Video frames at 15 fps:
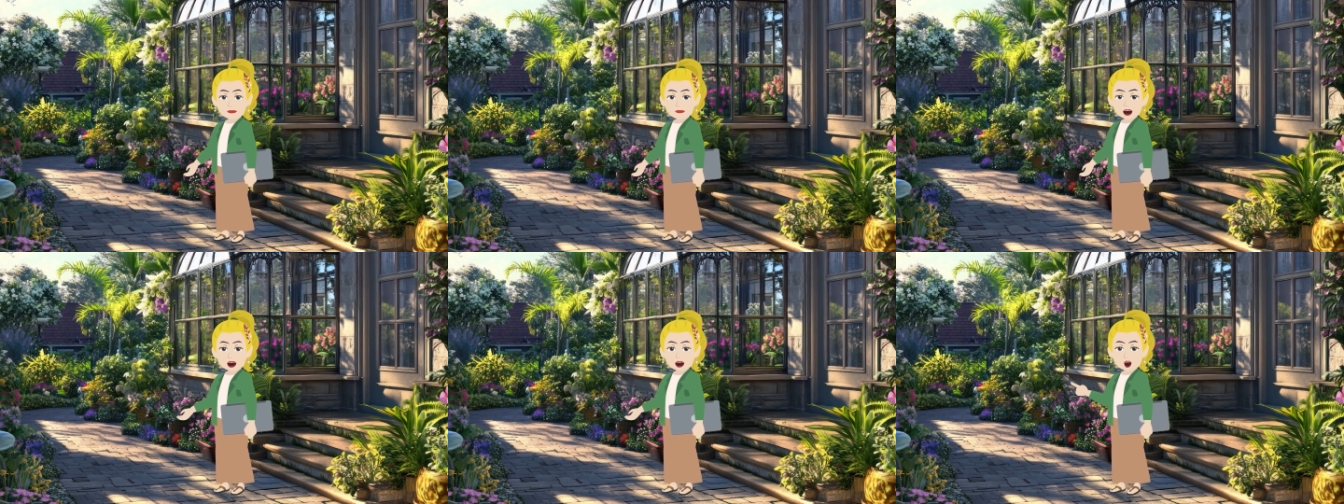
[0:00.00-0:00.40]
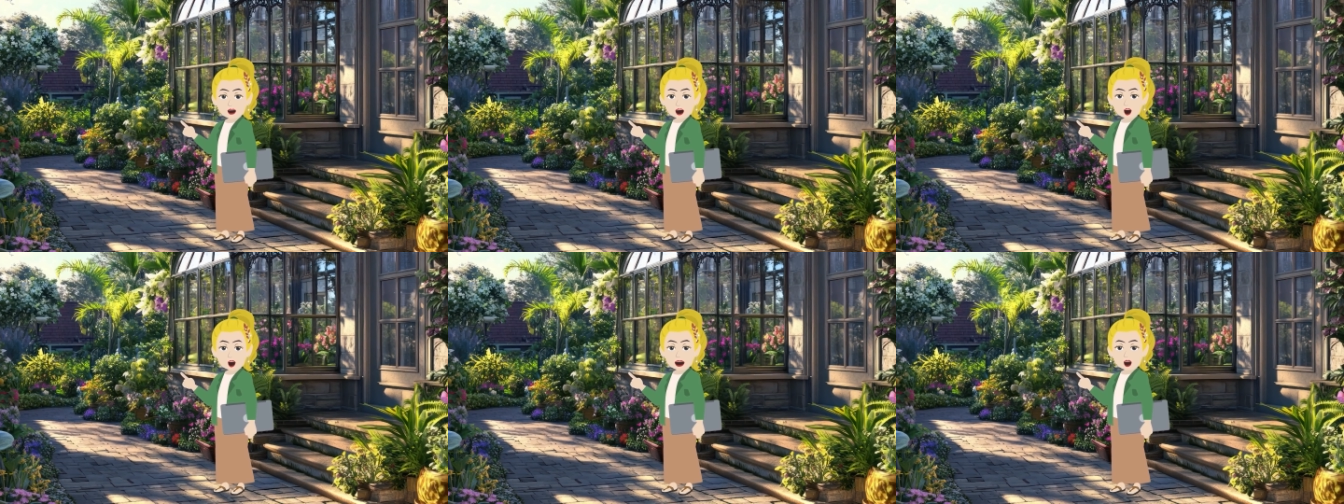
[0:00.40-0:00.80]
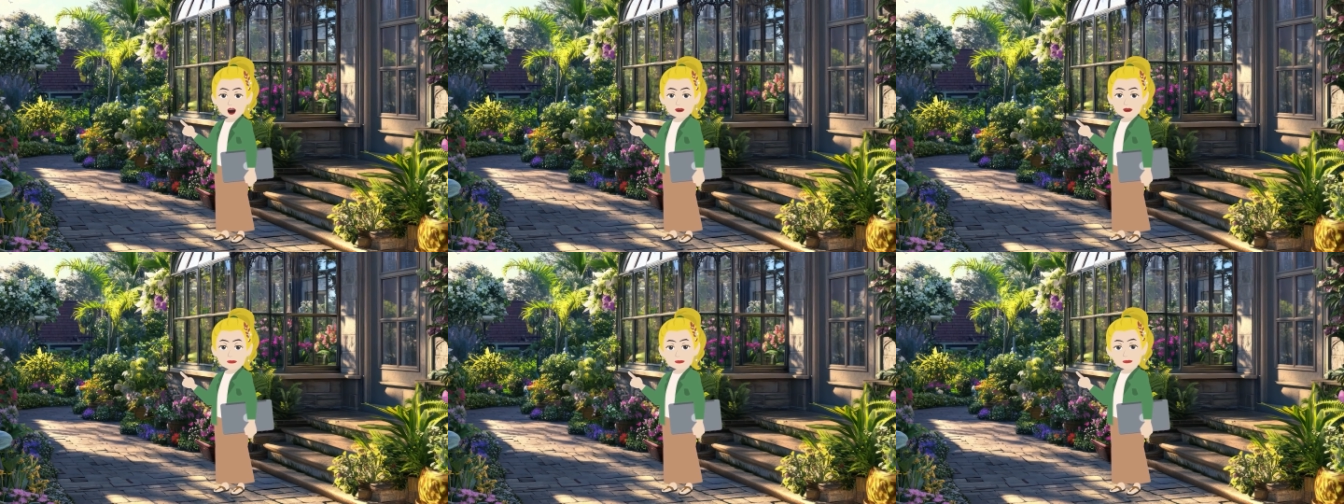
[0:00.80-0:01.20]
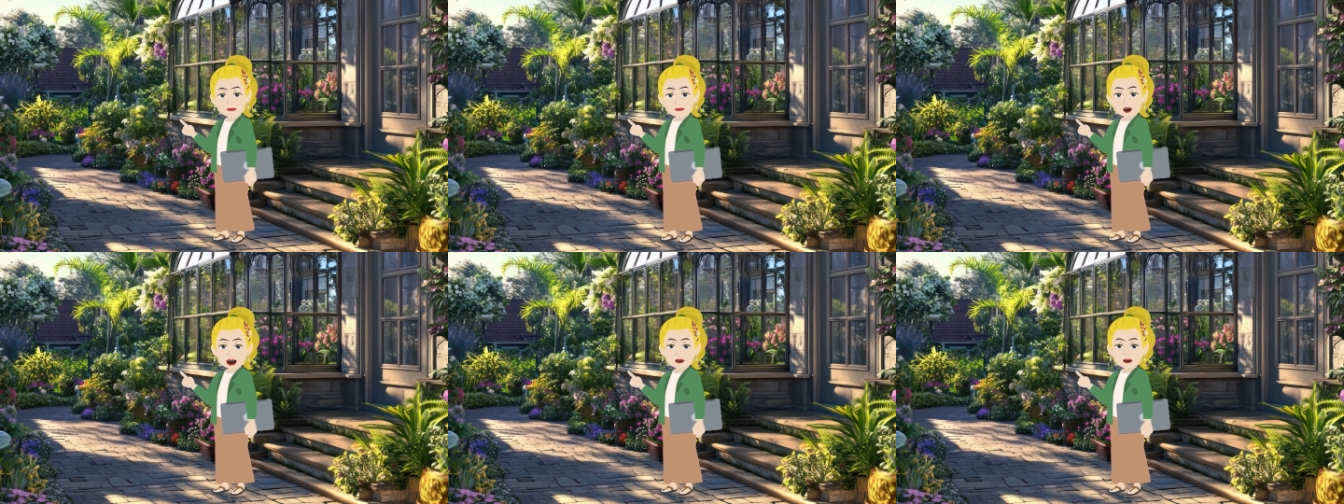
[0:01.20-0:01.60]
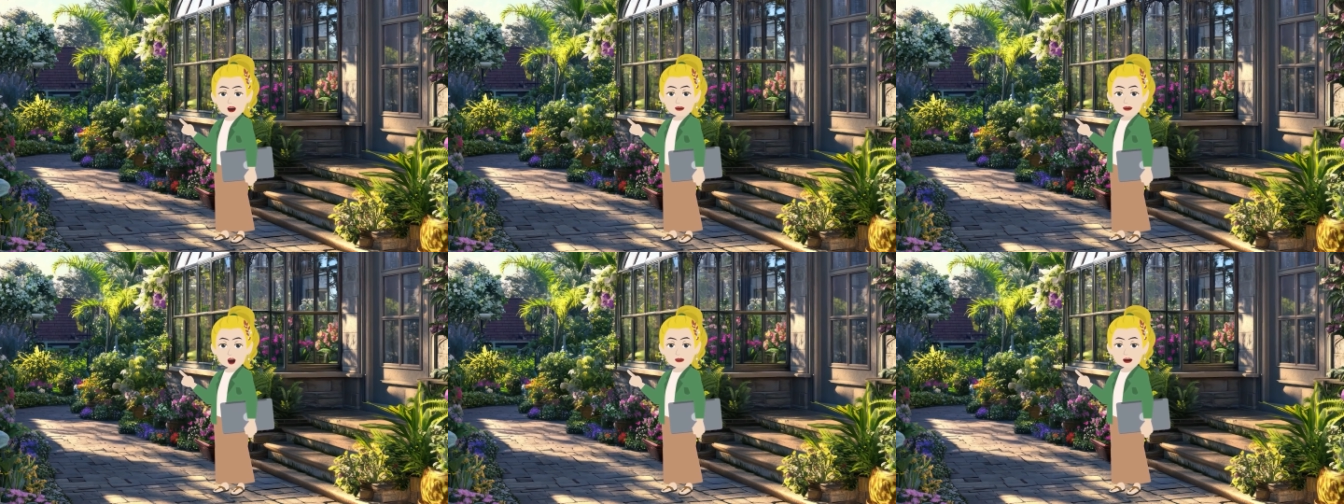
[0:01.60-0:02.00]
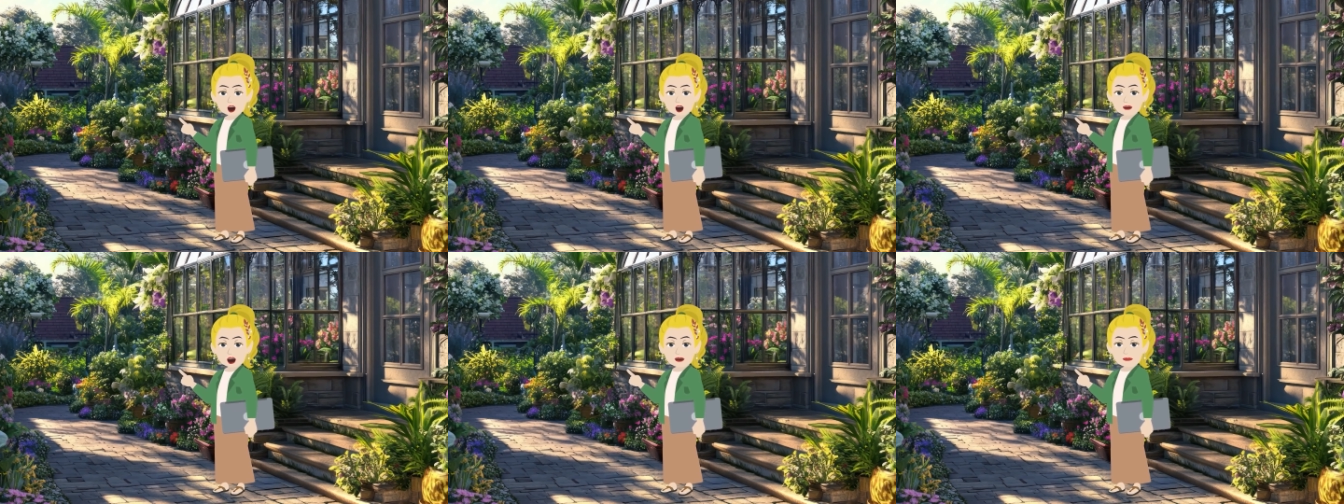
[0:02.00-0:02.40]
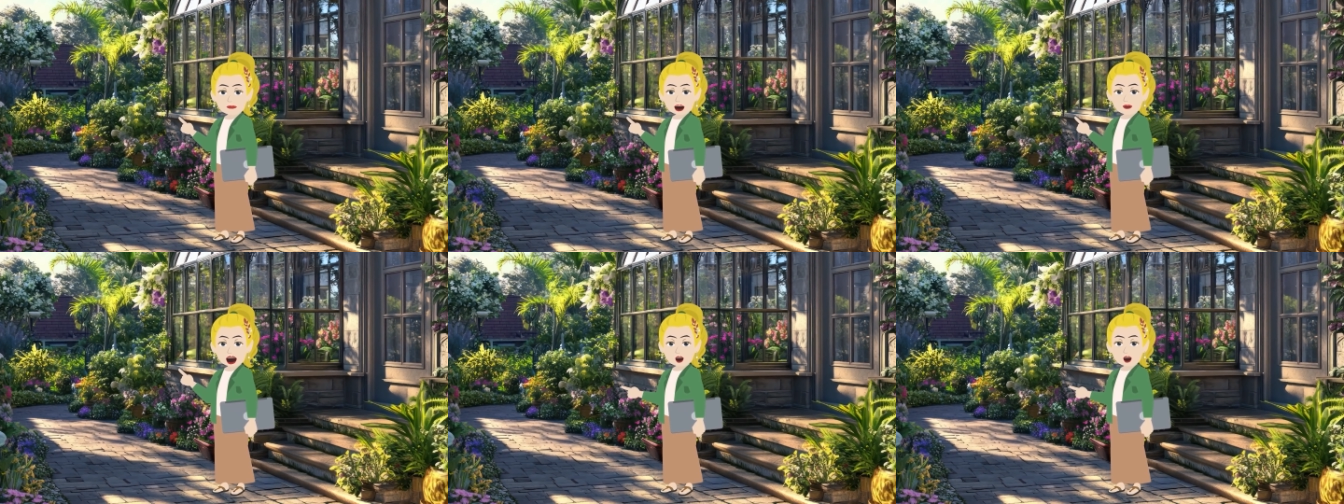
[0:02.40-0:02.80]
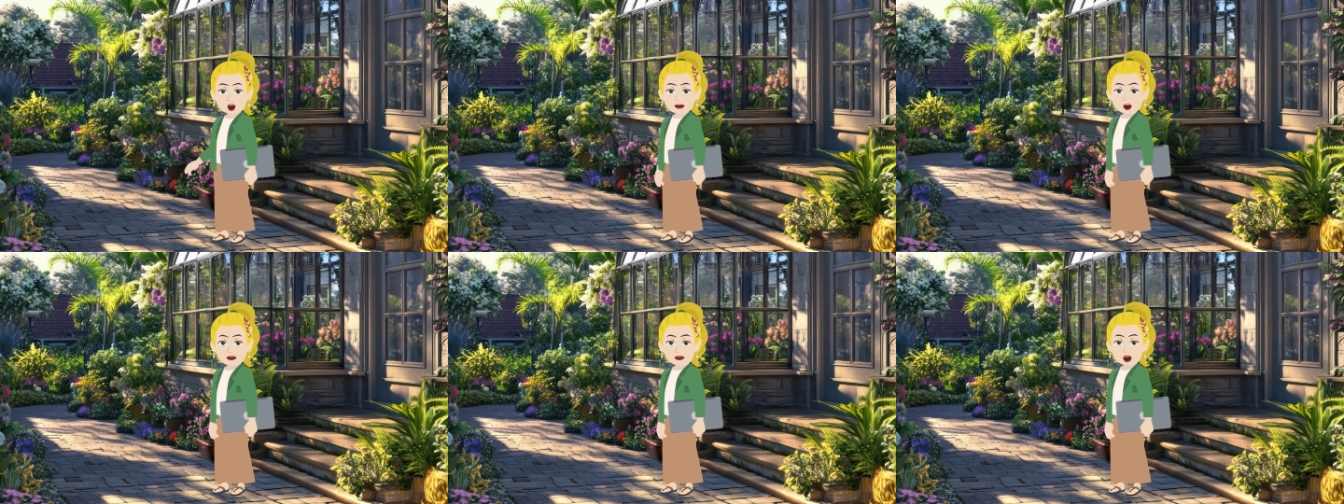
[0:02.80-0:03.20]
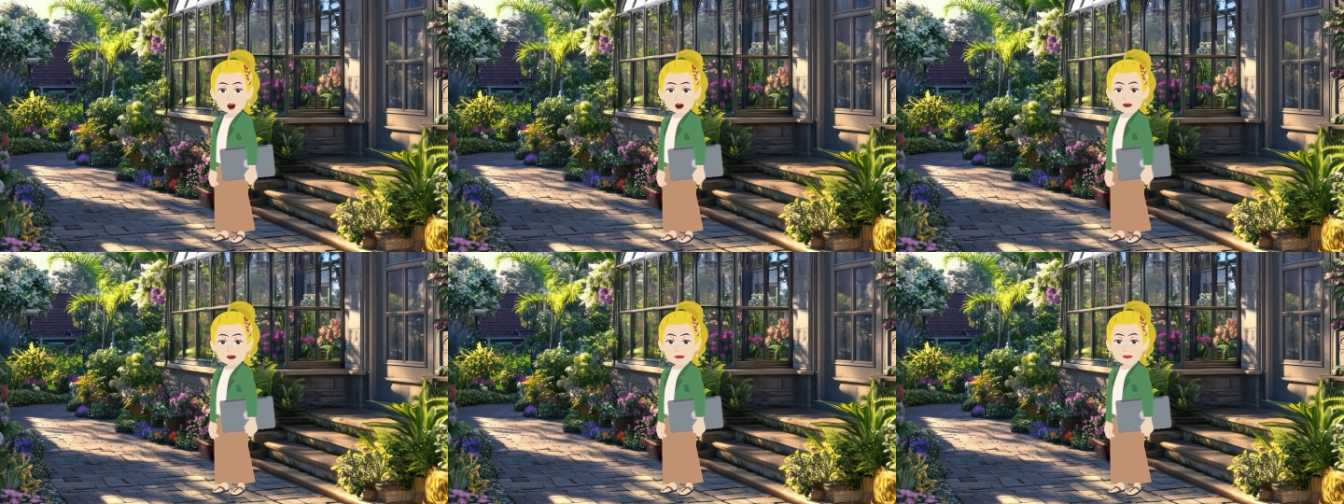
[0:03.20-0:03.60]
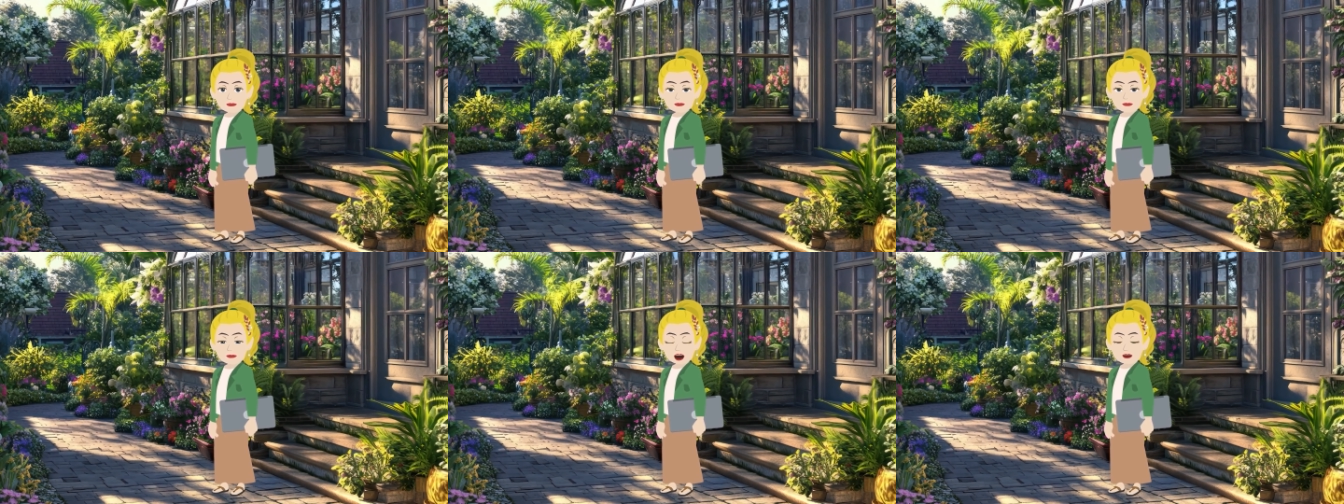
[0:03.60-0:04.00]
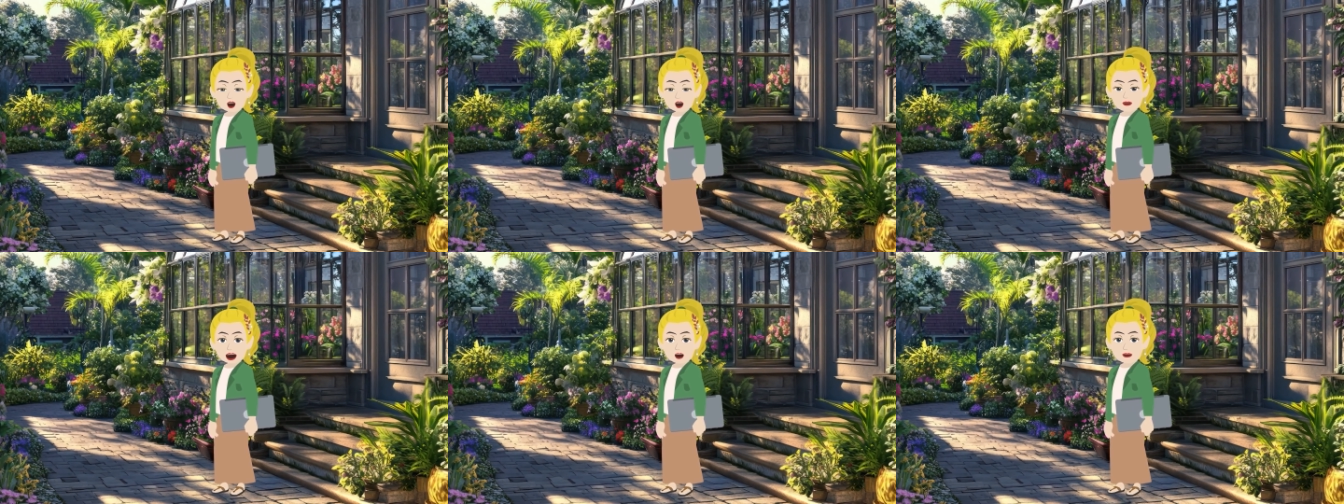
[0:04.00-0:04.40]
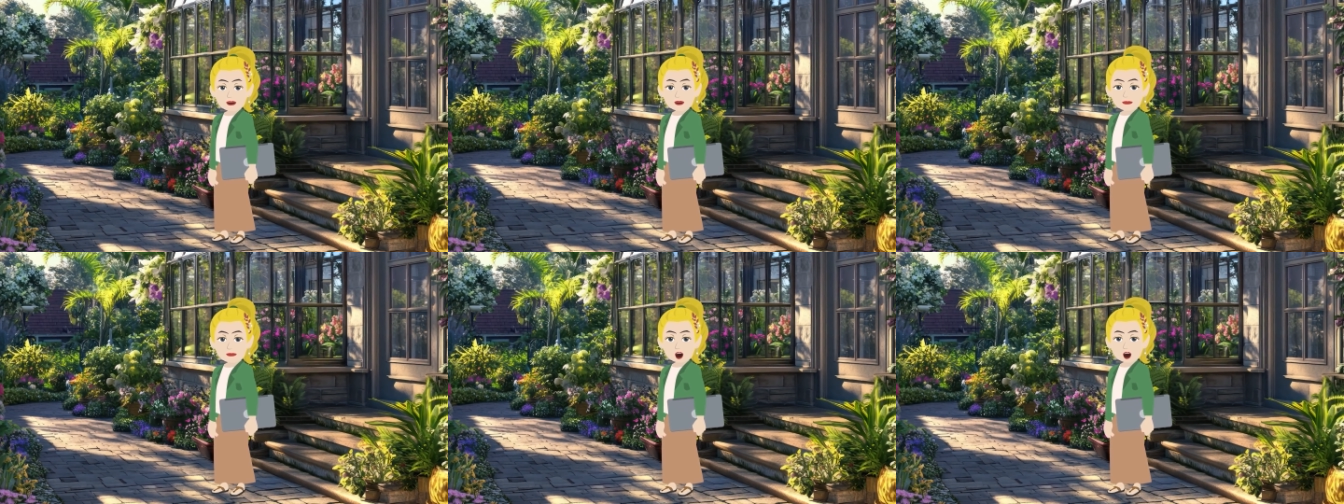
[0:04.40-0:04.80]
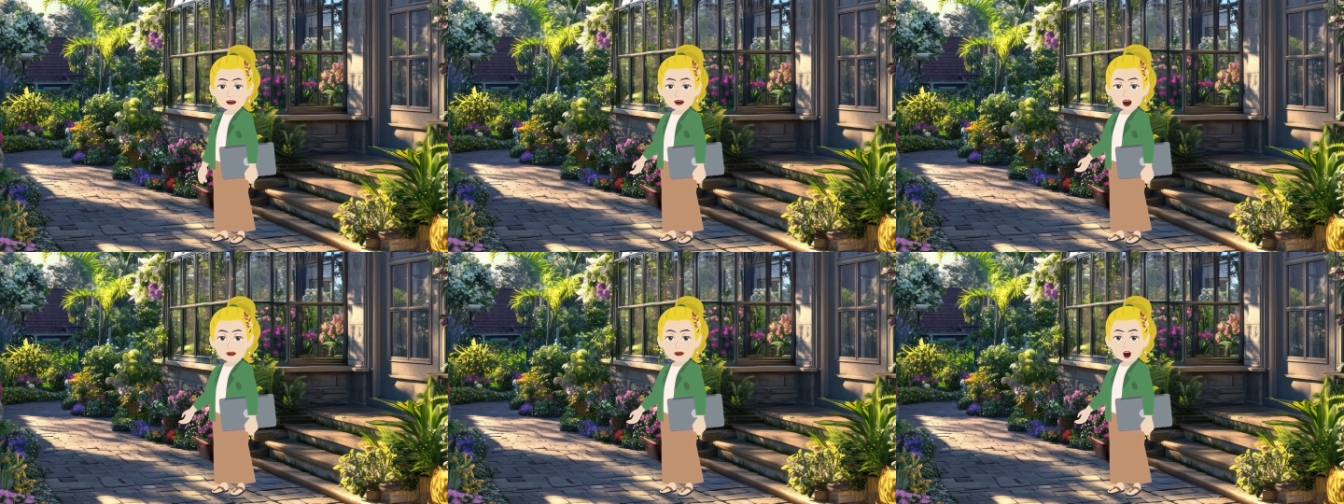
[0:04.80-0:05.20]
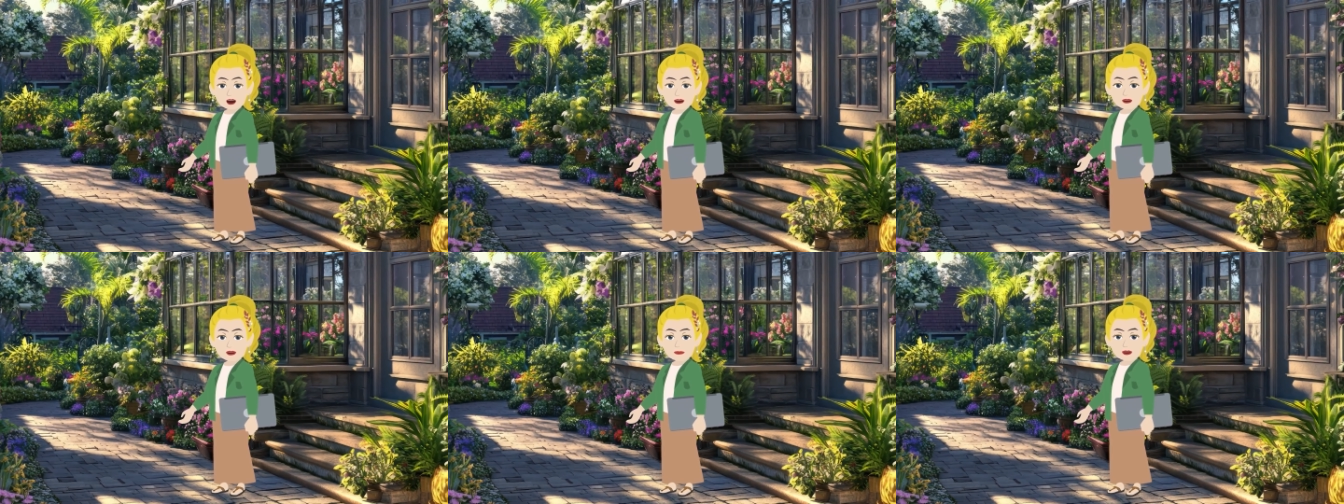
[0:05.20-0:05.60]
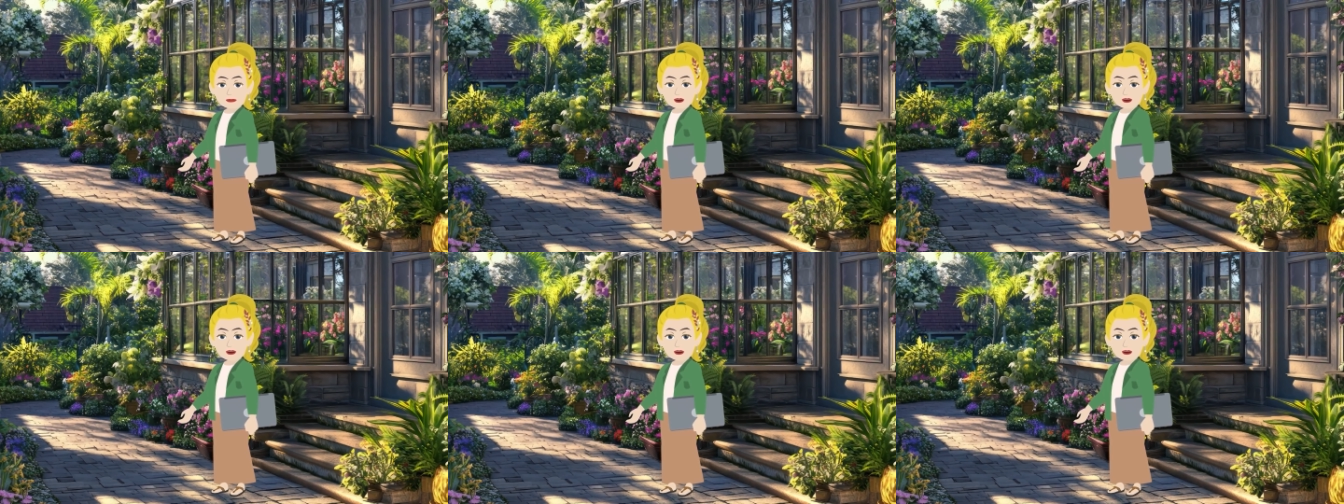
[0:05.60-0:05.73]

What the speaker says: when you think about it, it doesn't make you feel good. So over the years, you just don't think about that.